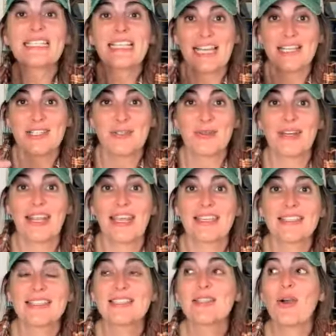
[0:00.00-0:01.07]
the last few
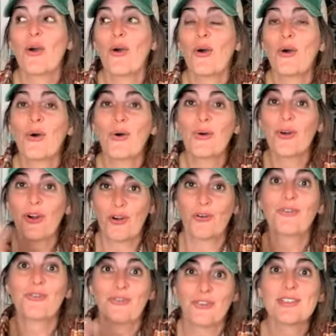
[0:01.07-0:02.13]
days, so,
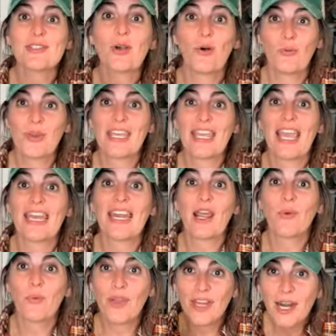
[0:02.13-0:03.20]
or this whole weekend.
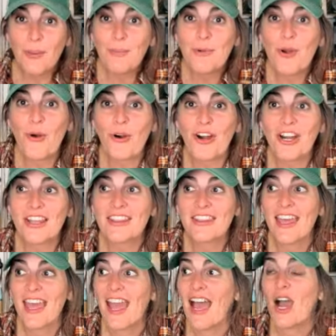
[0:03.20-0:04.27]
I went up north.
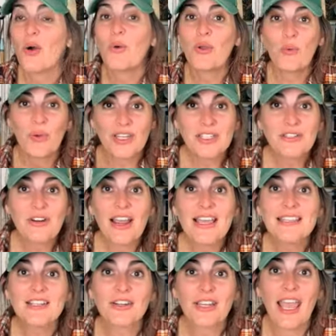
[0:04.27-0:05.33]
We winterized
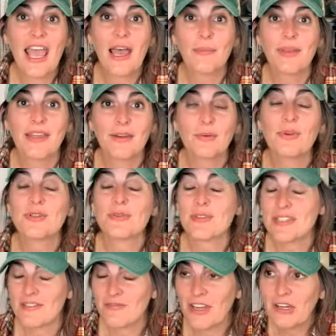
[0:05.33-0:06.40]
our cabin, which
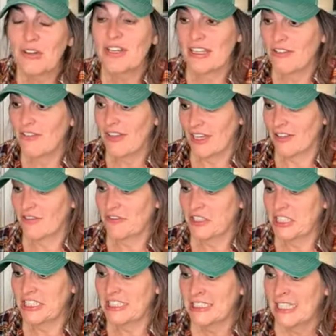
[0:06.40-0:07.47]
was very
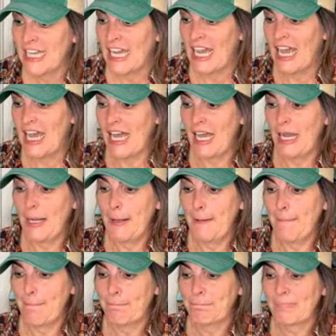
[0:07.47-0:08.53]
helpful.
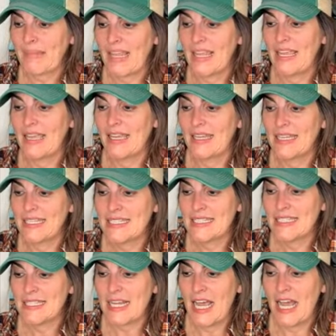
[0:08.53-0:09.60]
Um,
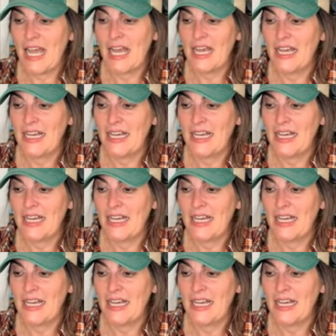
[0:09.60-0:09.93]
it's uh,